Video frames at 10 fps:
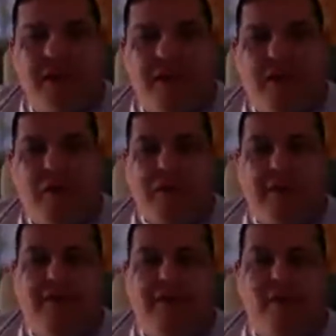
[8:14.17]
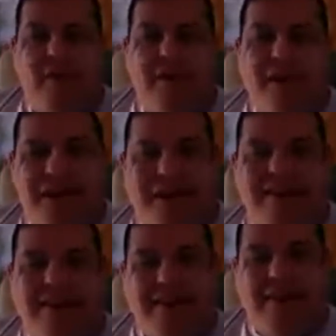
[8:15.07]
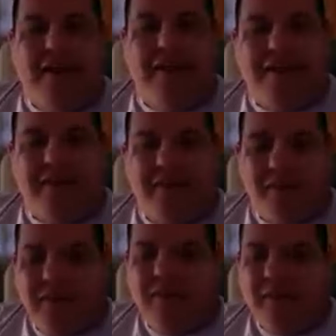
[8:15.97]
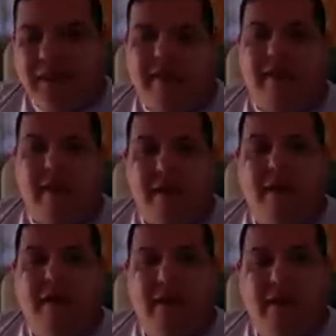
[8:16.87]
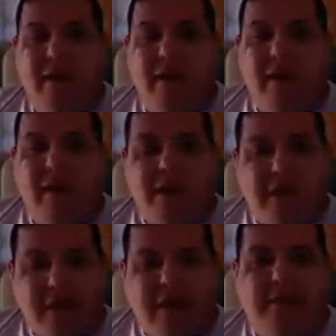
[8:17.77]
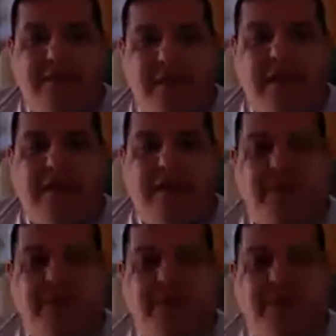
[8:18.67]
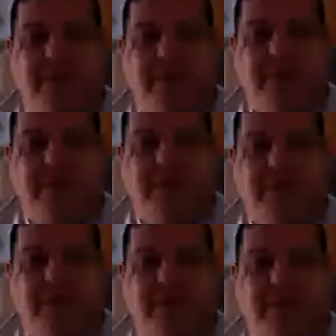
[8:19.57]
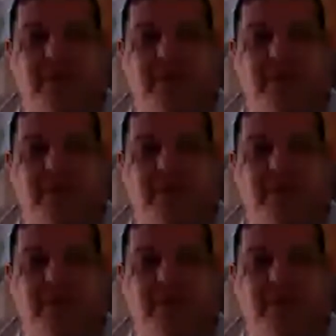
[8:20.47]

we're hoping for a little faster, but we will get there. Until then, friends, regardless of